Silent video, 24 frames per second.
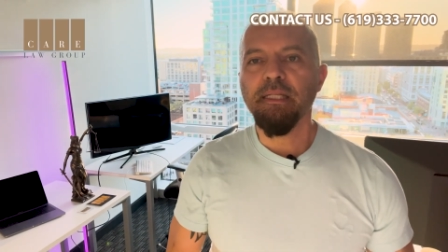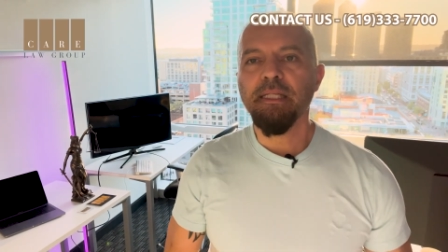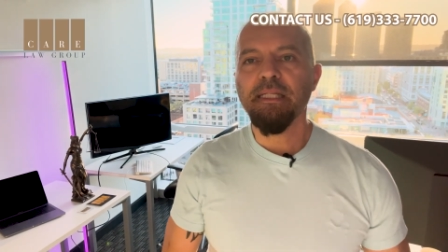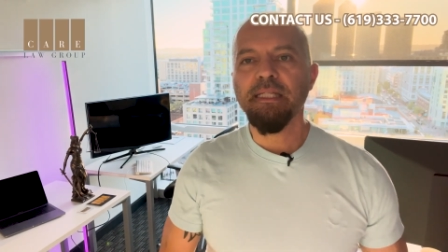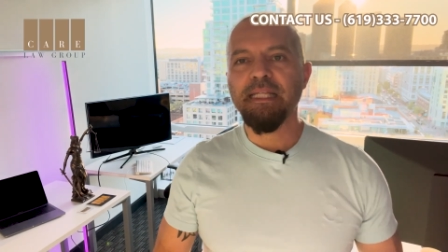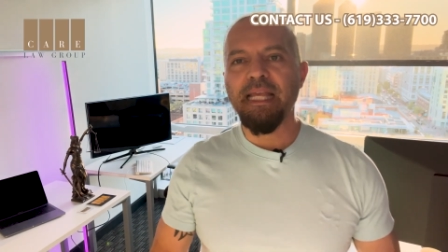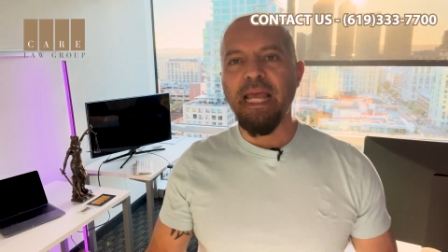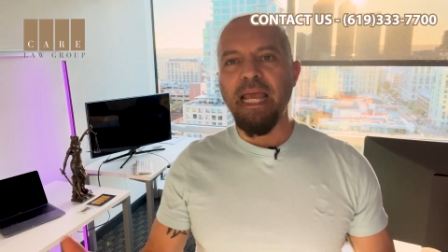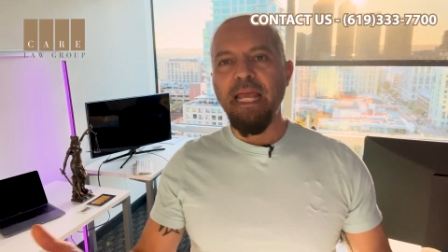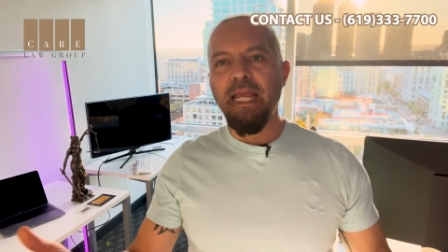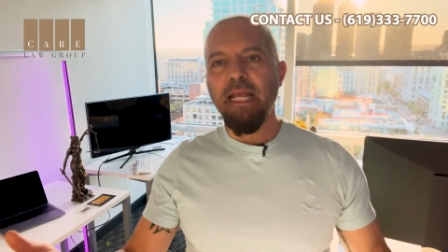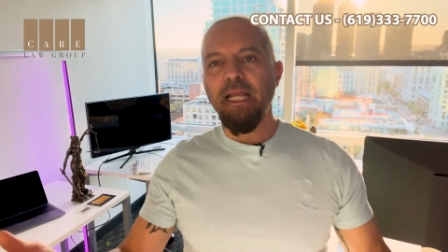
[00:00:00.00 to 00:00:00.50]

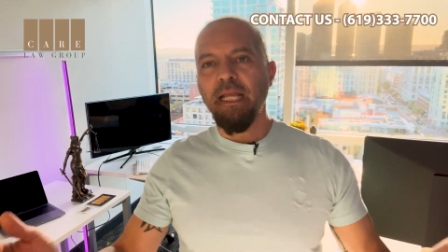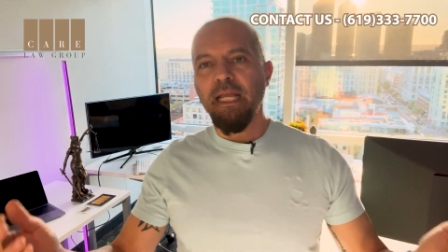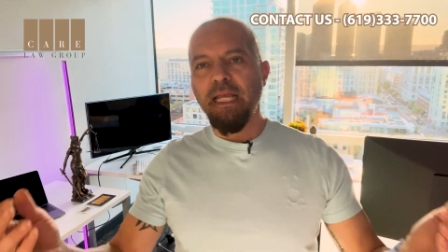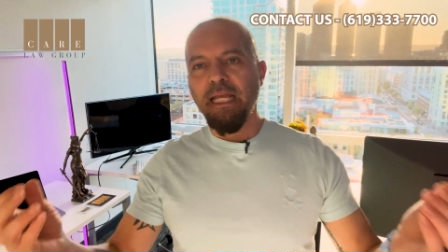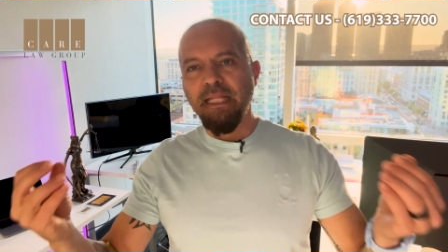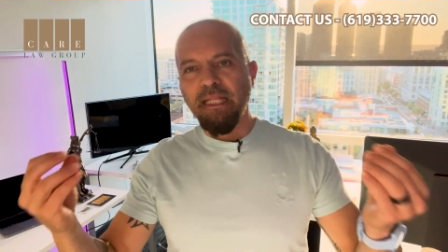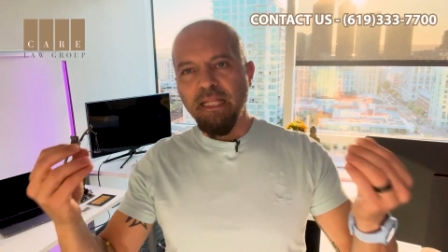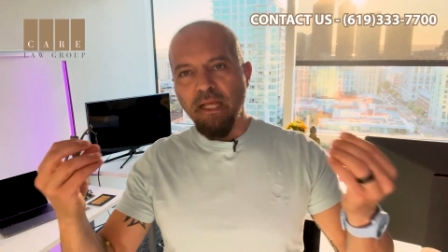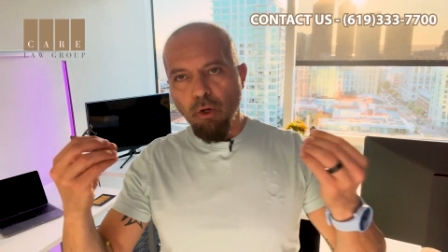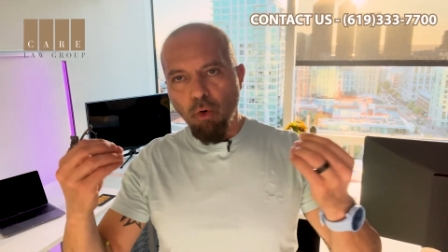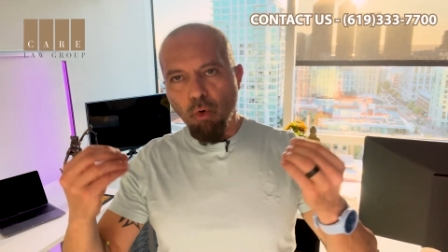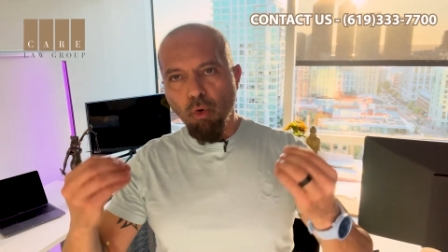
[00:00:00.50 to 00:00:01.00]
saying
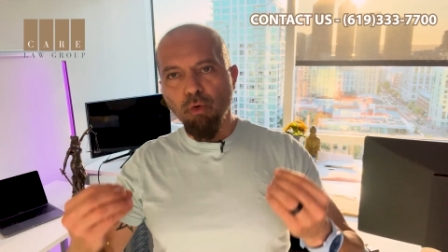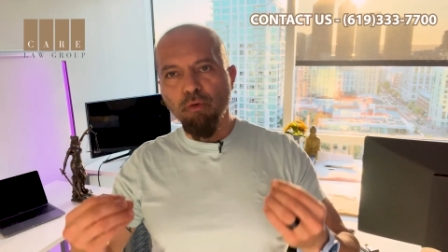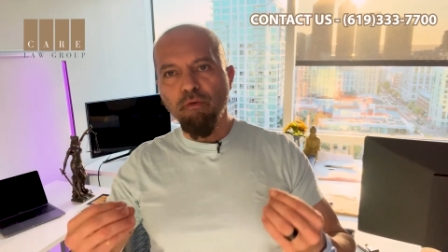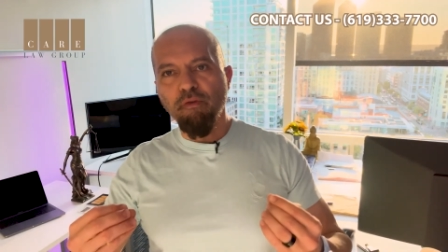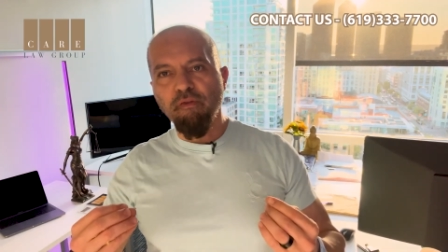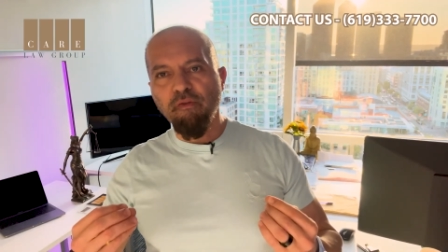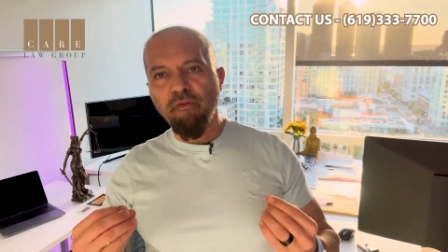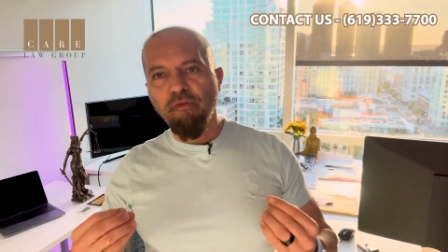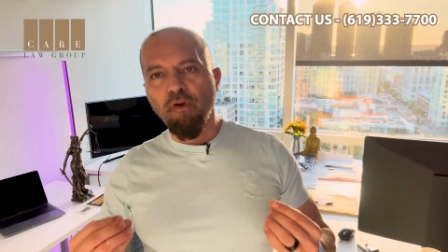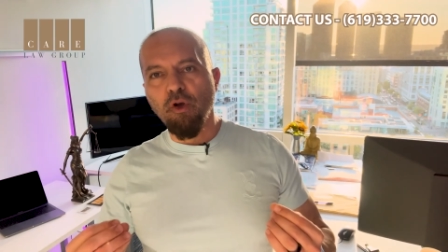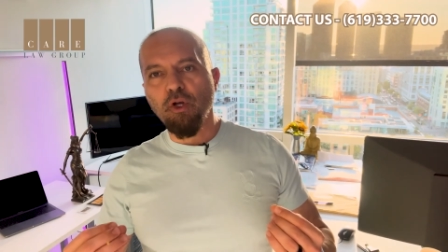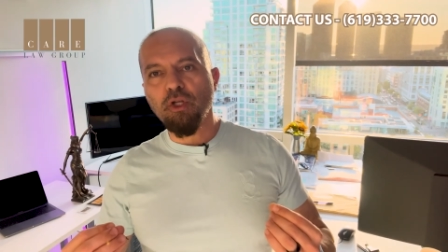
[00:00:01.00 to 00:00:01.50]
in their own
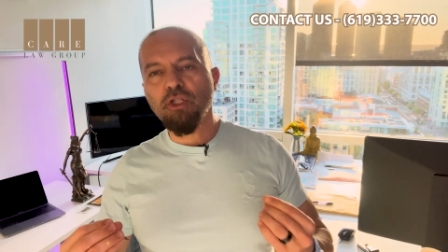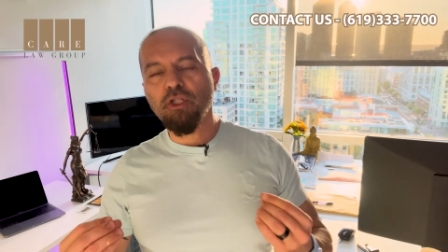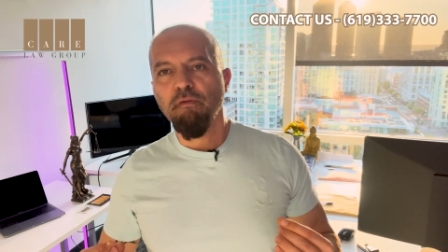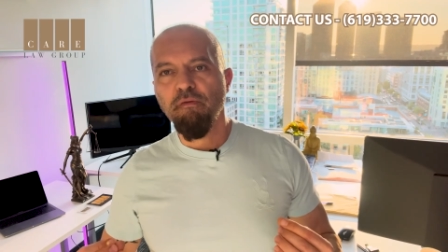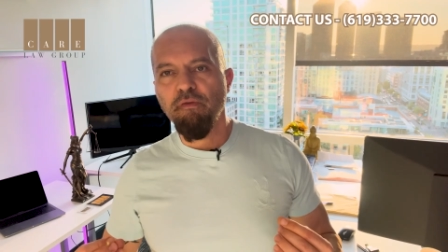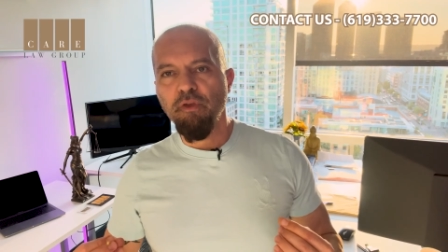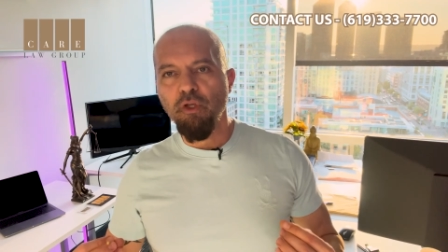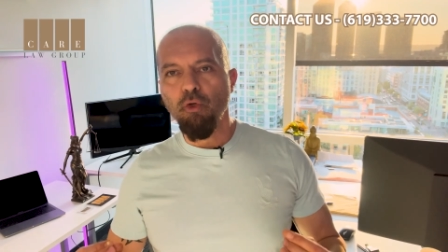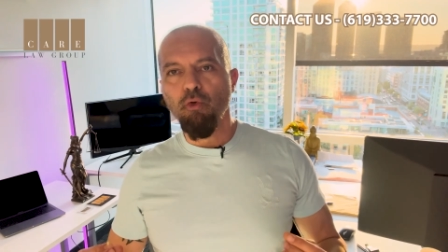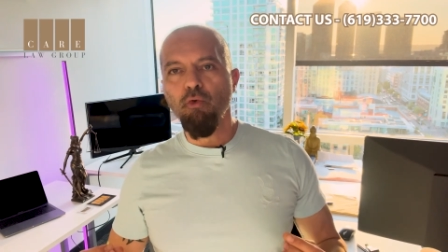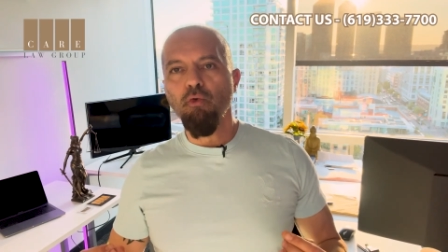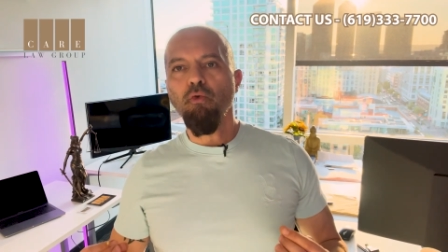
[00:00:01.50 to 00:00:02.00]
first
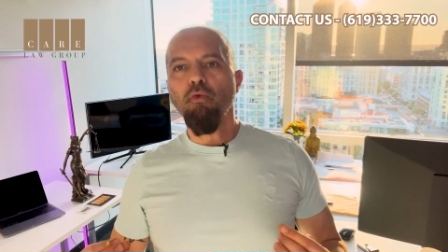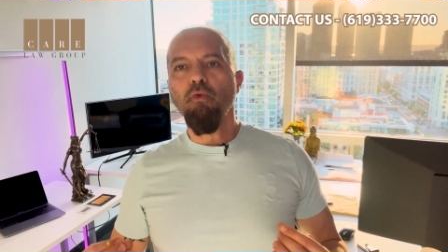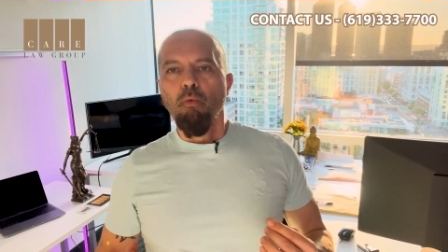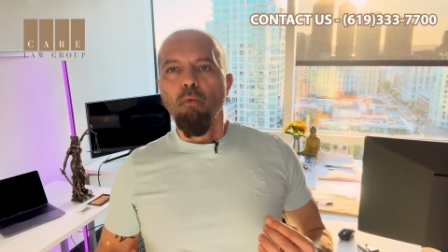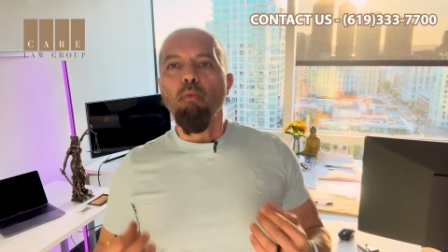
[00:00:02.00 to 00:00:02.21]
view